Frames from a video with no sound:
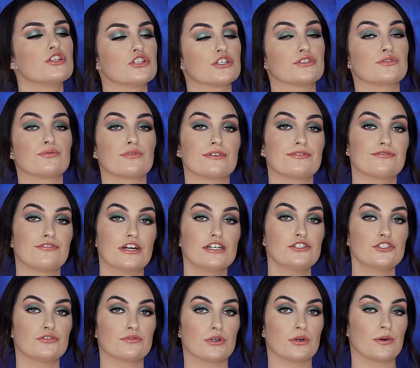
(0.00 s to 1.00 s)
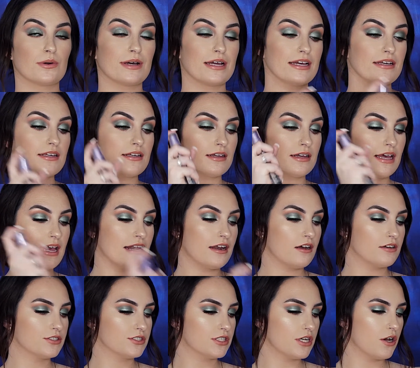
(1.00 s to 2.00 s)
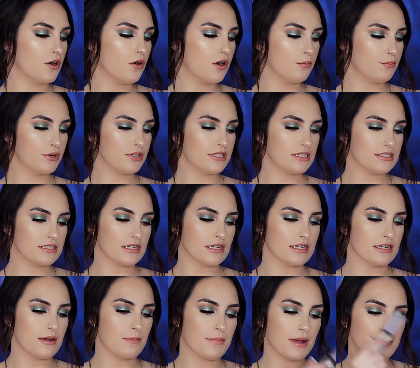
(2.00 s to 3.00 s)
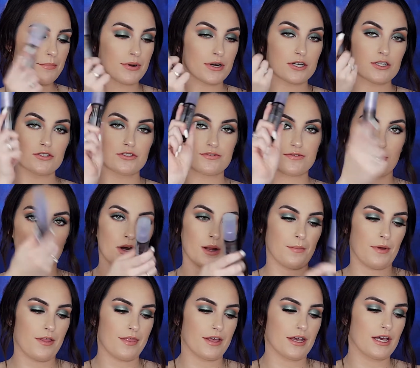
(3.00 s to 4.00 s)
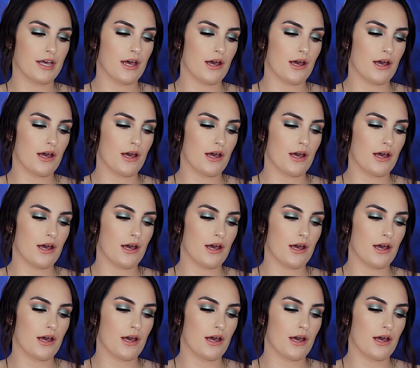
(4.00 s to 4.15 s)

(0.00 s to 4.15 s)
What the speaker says: just refresh real quick and also put this in my purse for when I'm on the